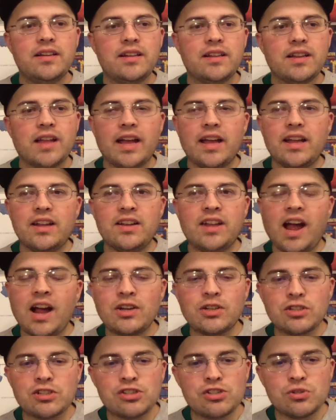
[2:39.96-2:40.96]
Like
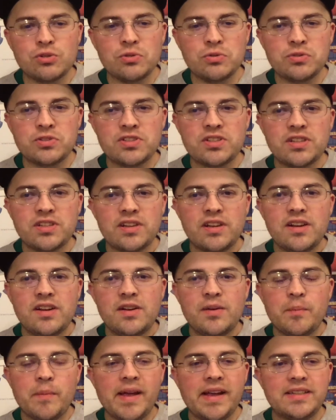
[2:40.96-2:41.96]
Dr. Seuss
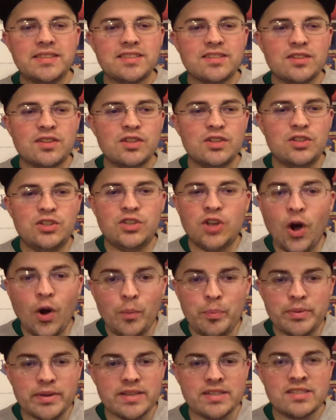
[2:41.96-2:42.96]
makes the
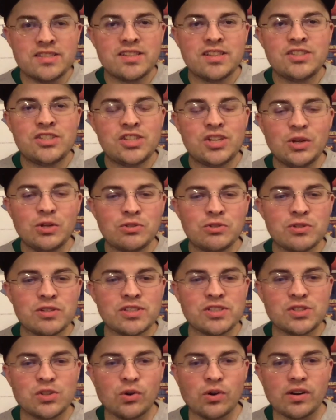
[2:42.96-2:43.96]
dopest children's
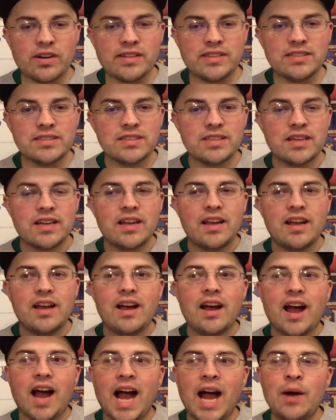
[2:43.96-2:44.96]
stories.
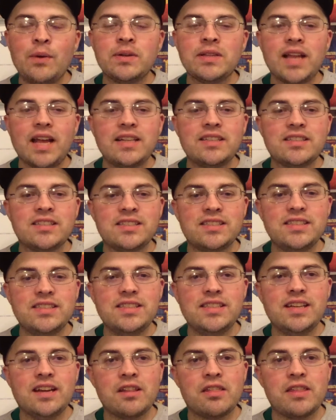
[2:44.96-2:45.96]
I would like to
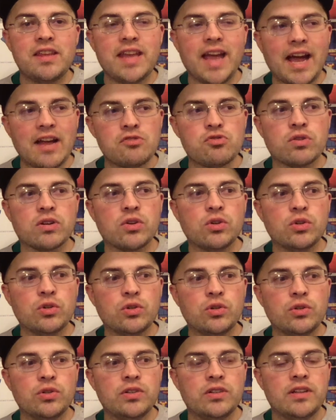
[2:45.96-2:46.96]
see a
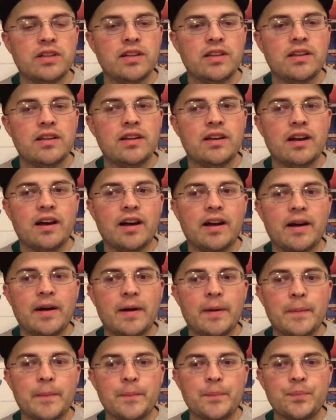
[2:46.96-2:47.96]
theatrical
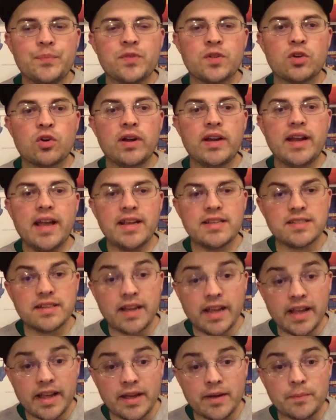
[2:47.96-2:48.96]
um, Green Eggs and
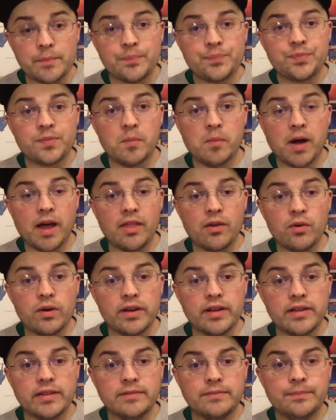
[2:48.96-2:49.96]
Ham. By the
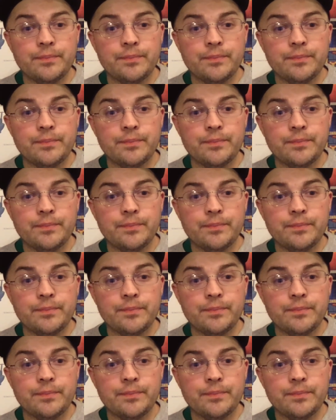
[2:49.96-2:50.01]
way,